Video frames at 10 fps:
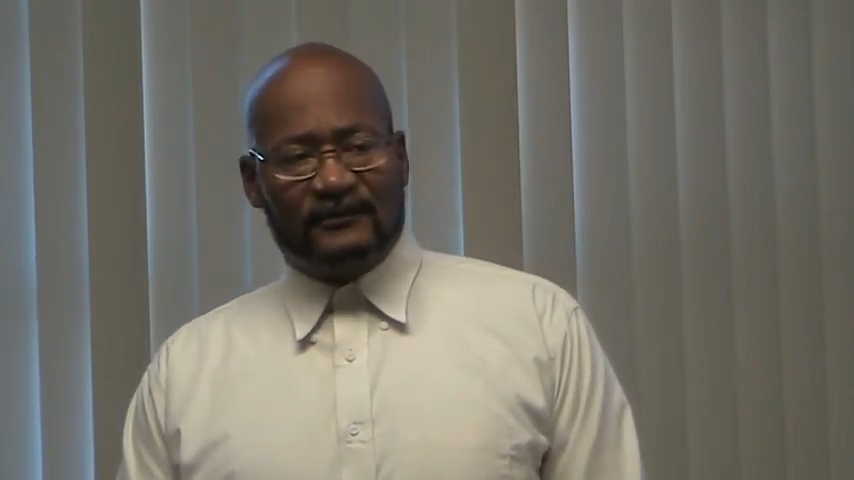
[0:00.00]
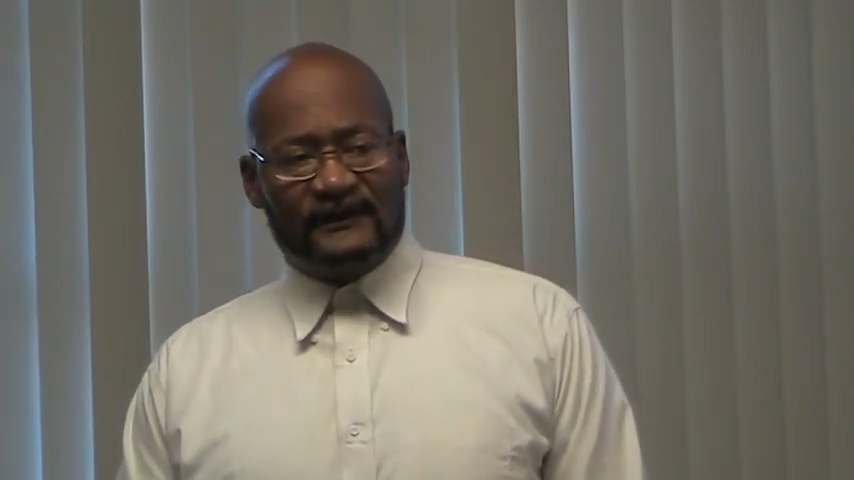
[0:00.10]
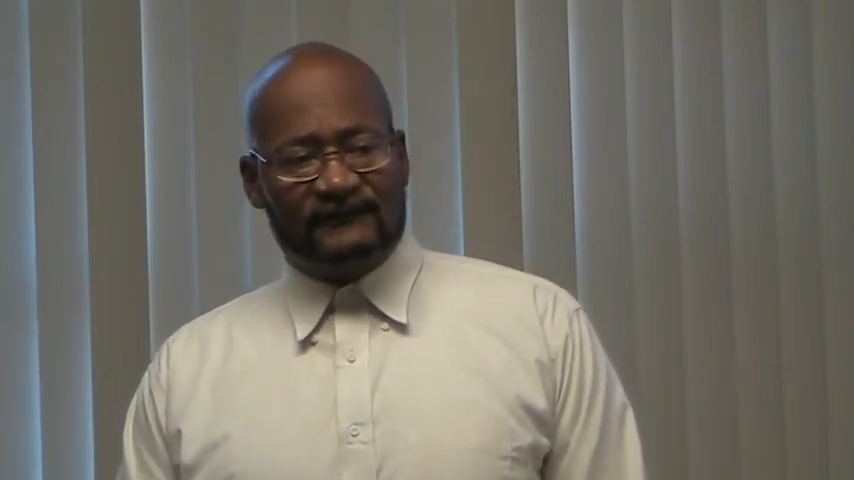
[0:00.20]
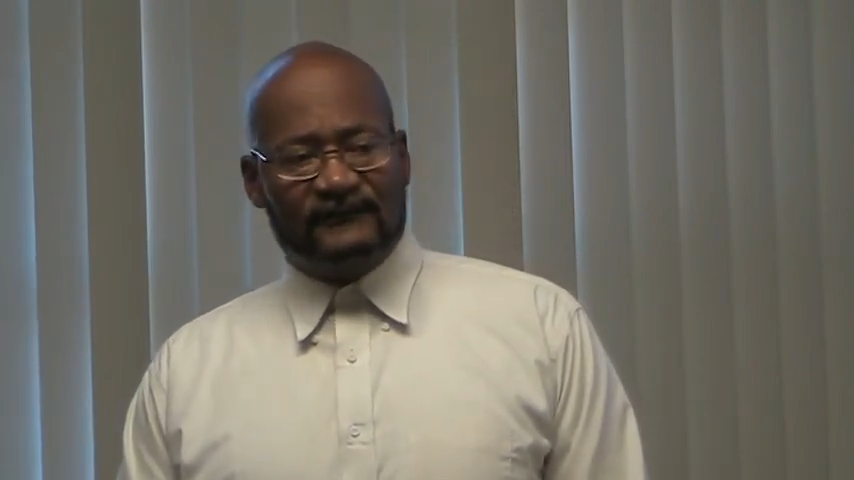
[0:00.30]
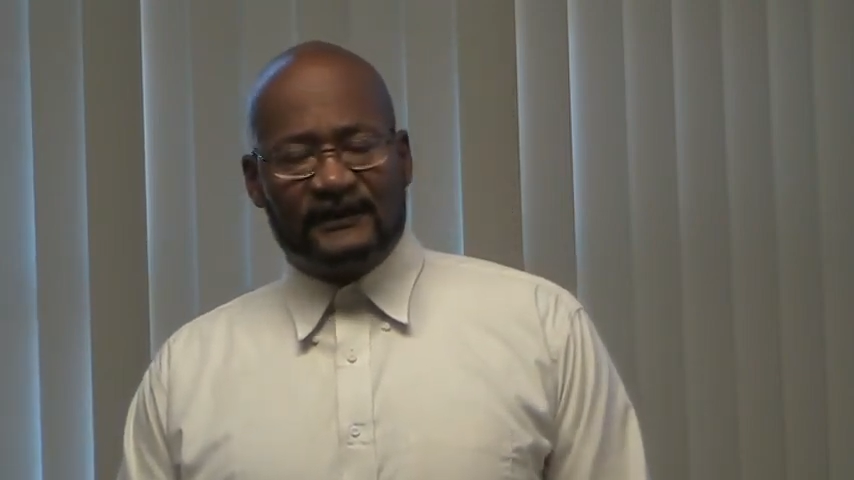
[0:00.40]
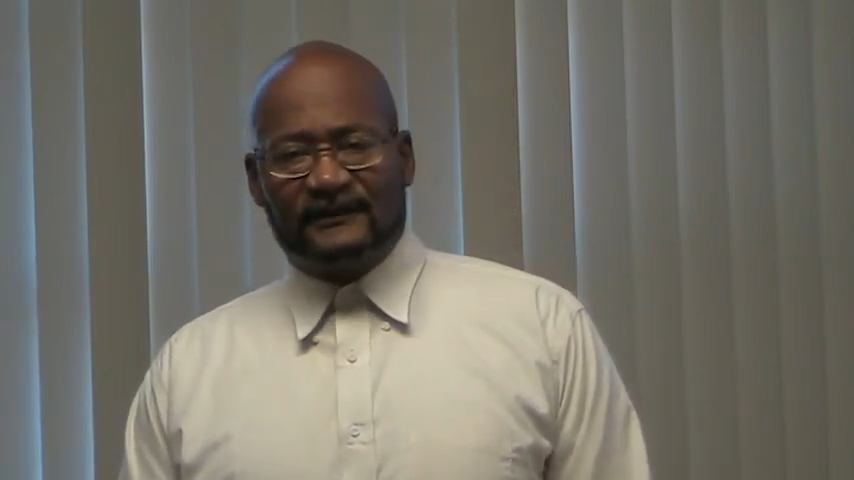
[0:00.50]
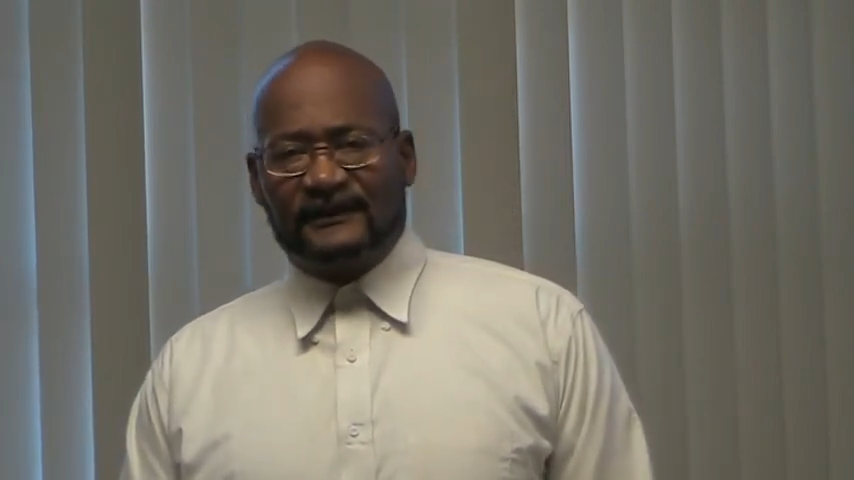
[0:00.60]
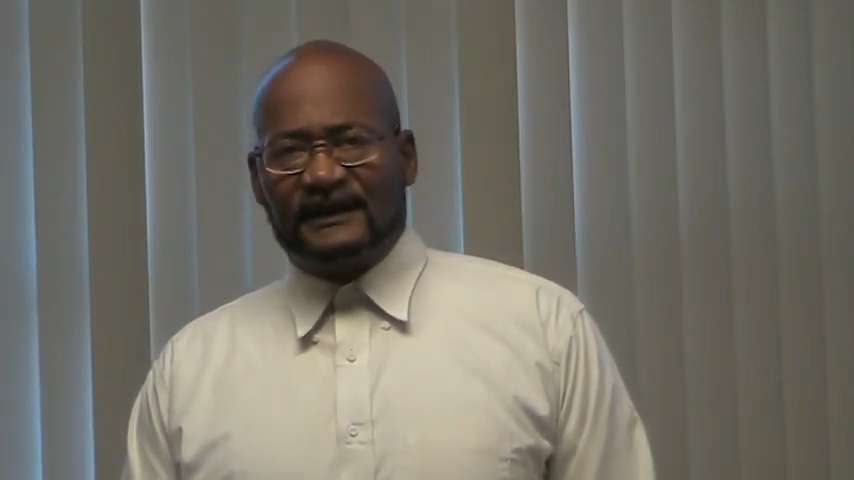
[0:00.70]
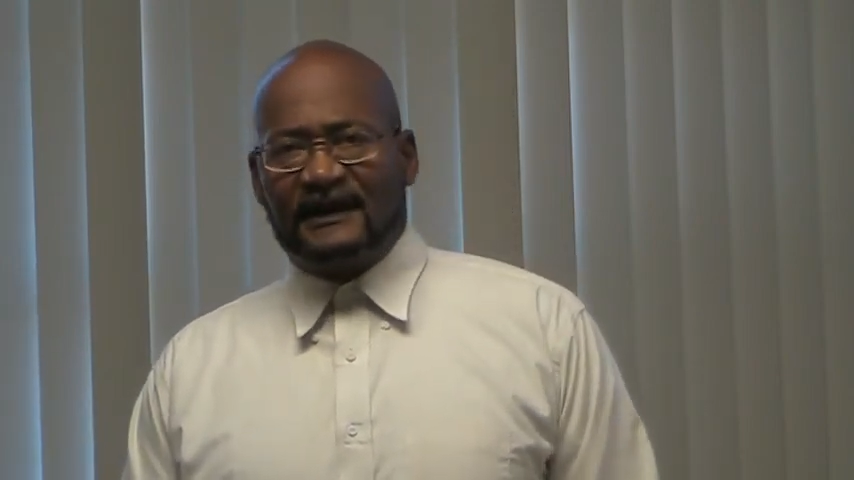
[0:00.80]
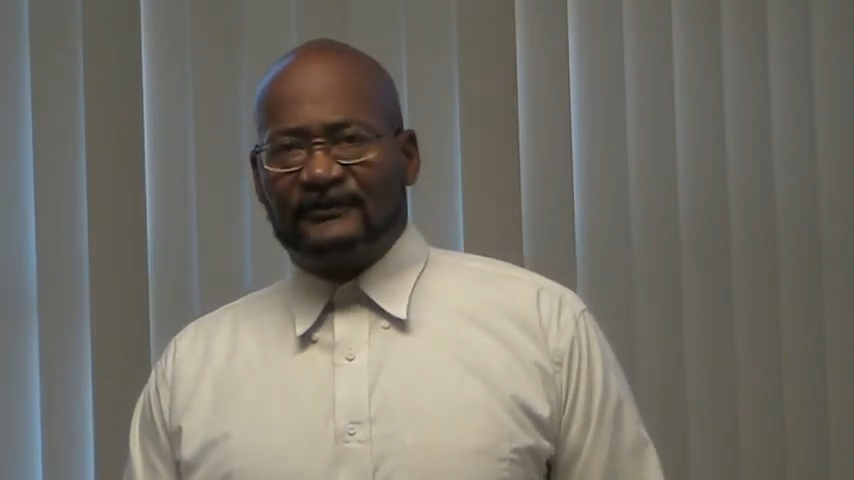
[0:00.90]
they figured
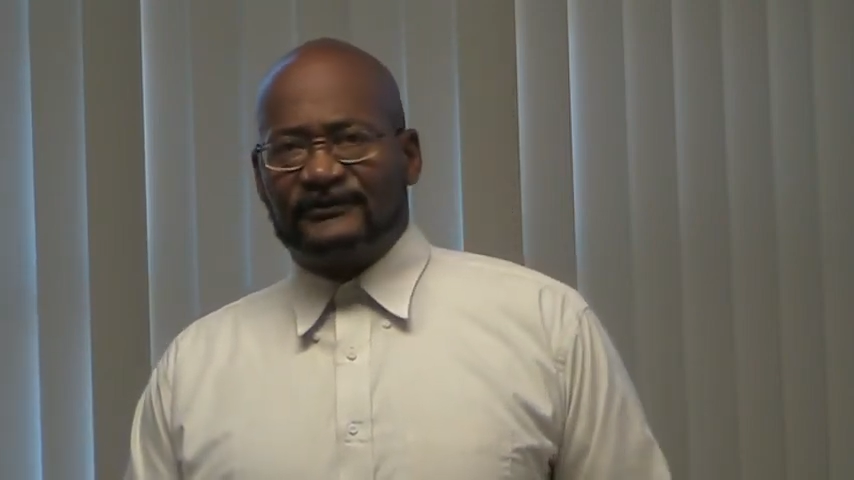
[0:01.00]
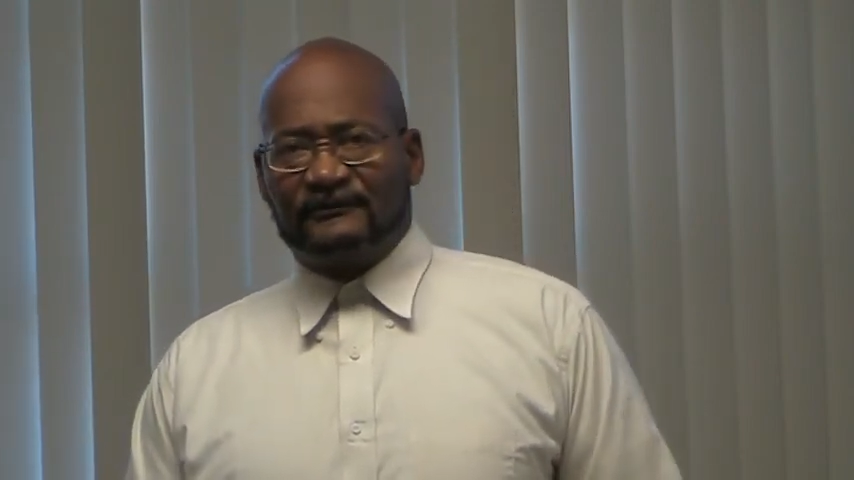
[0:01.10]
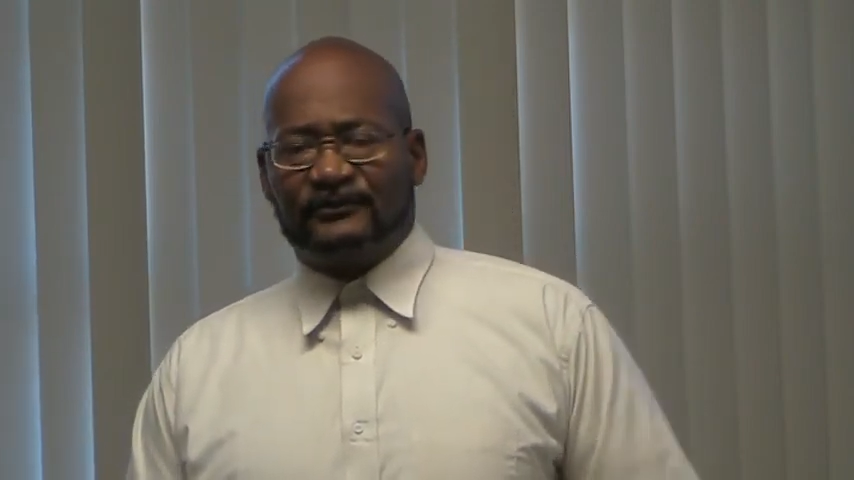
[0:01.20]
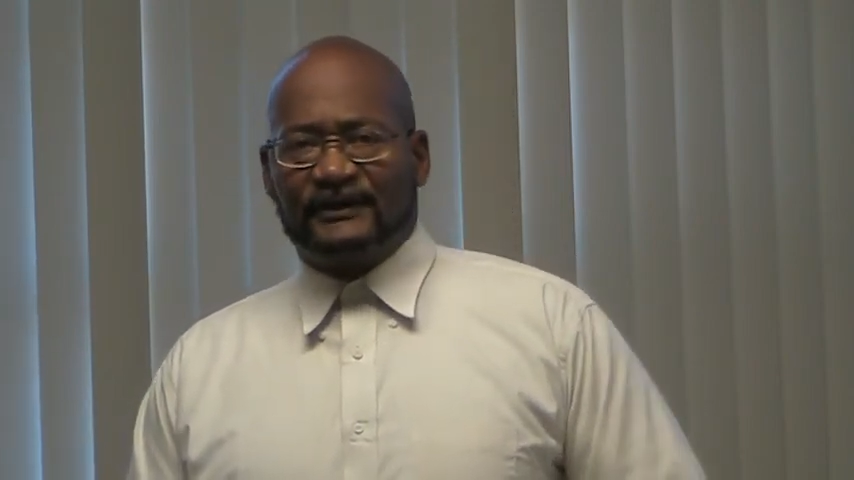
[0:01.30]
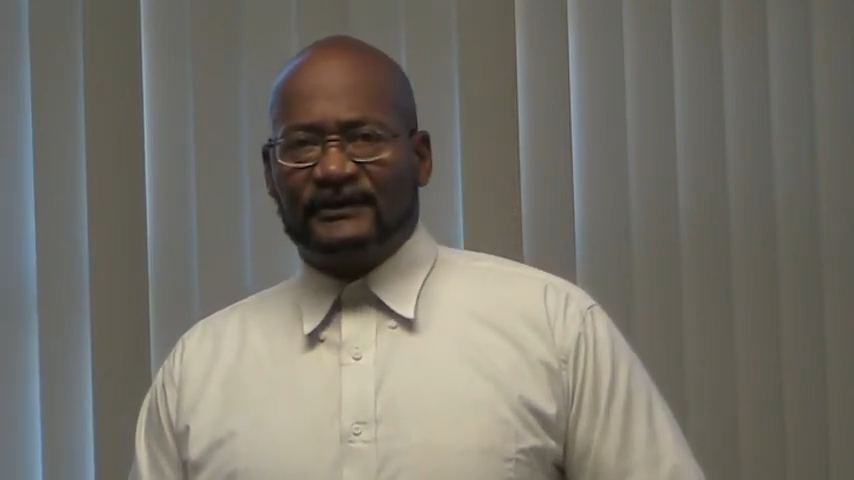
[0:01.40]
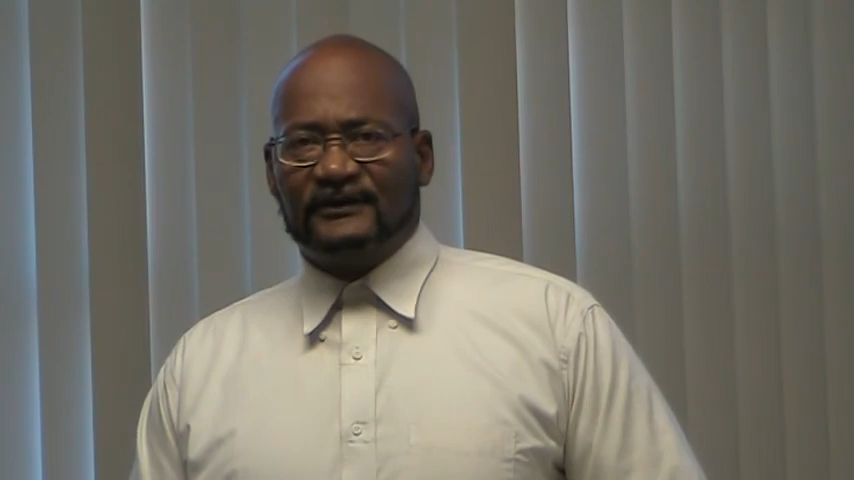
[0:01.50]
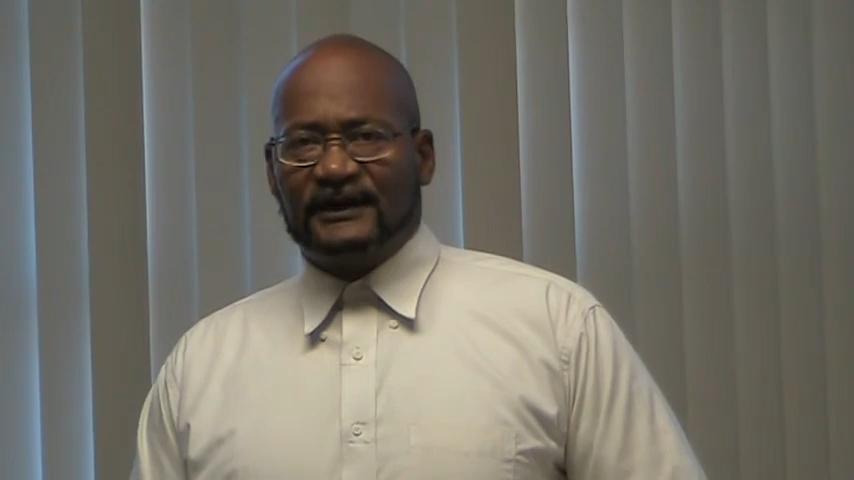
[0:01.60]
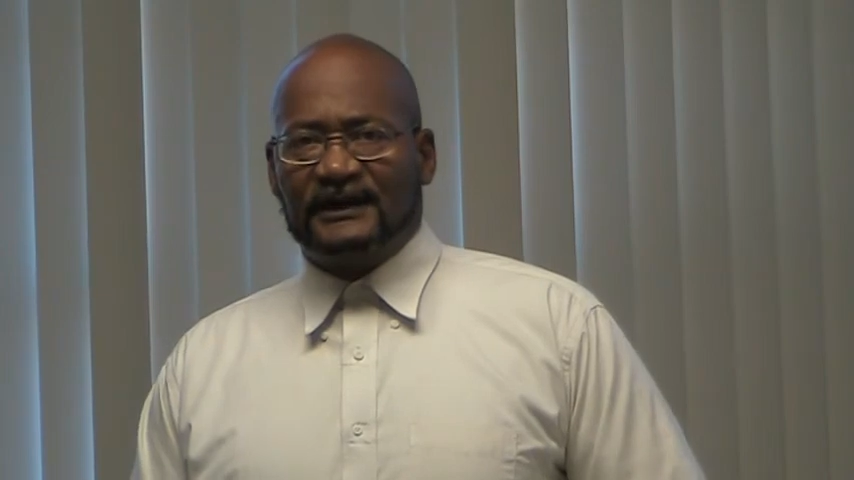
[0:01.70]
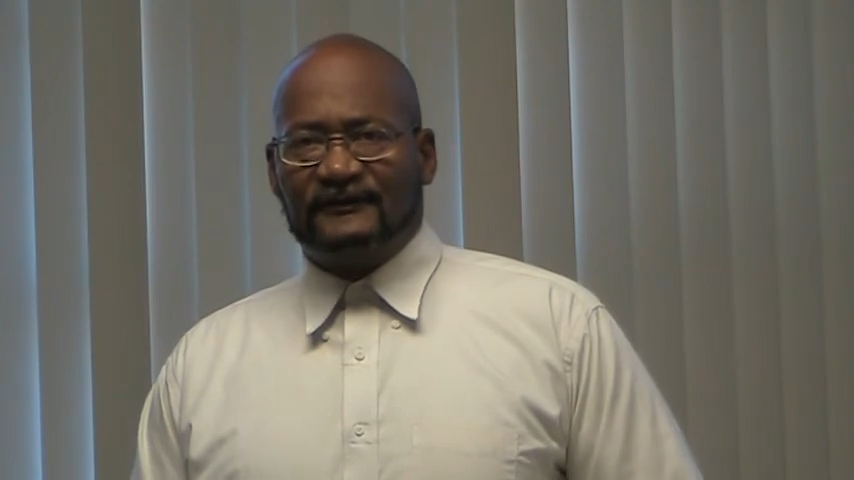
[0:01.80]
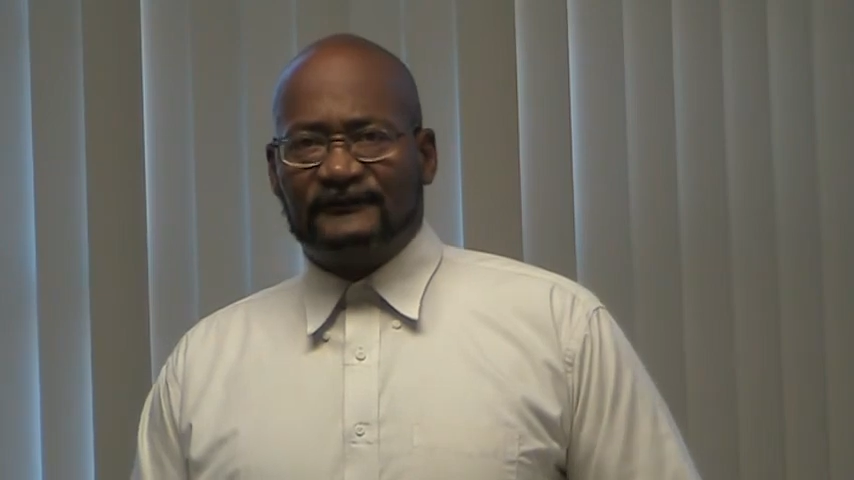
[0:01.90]
that I was in pretty good
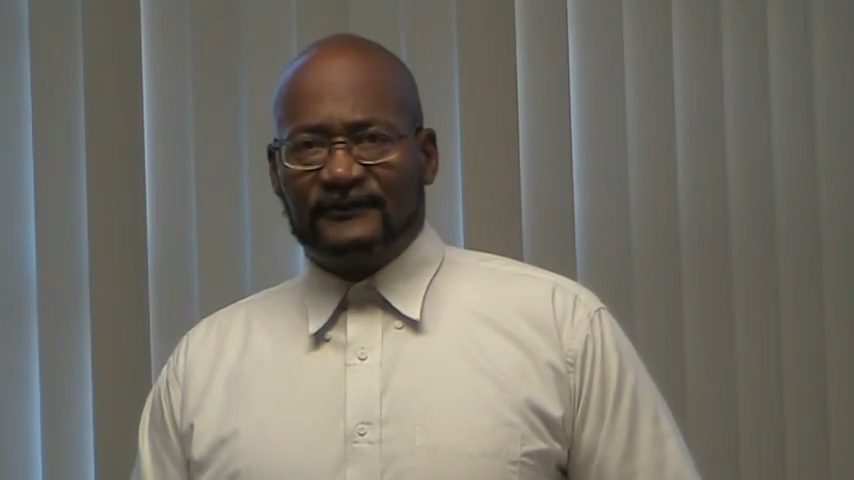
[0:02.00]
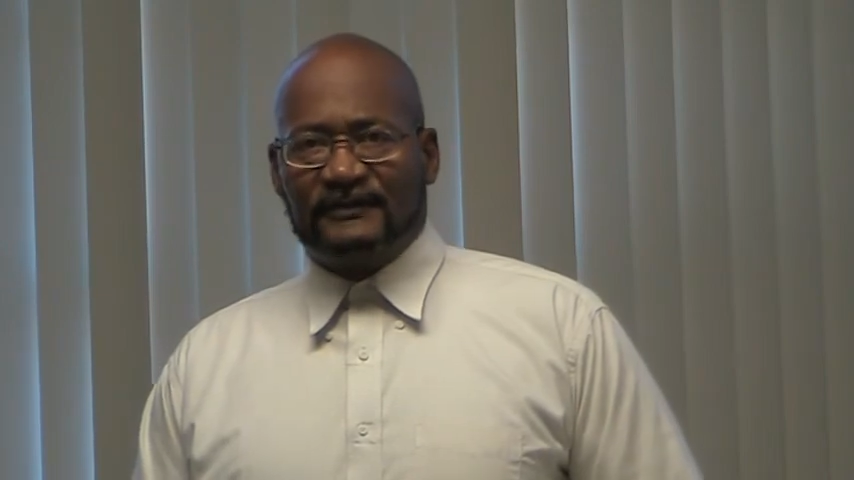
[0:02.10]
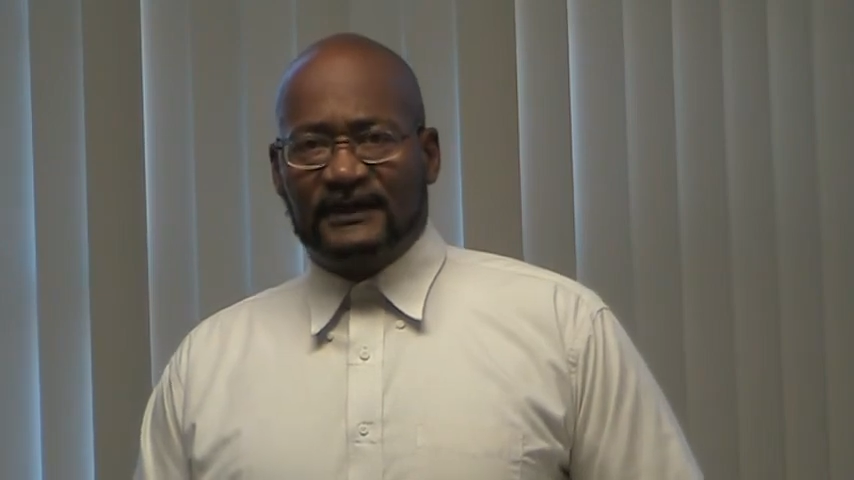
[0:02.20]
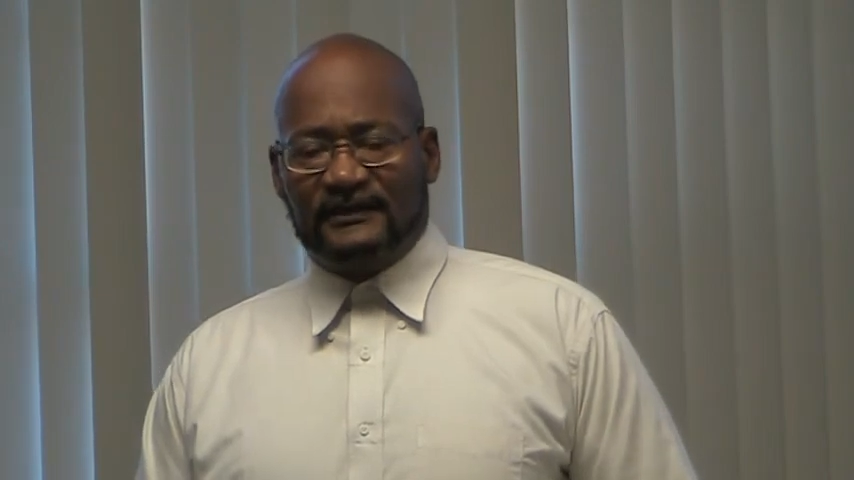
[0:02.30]
health to be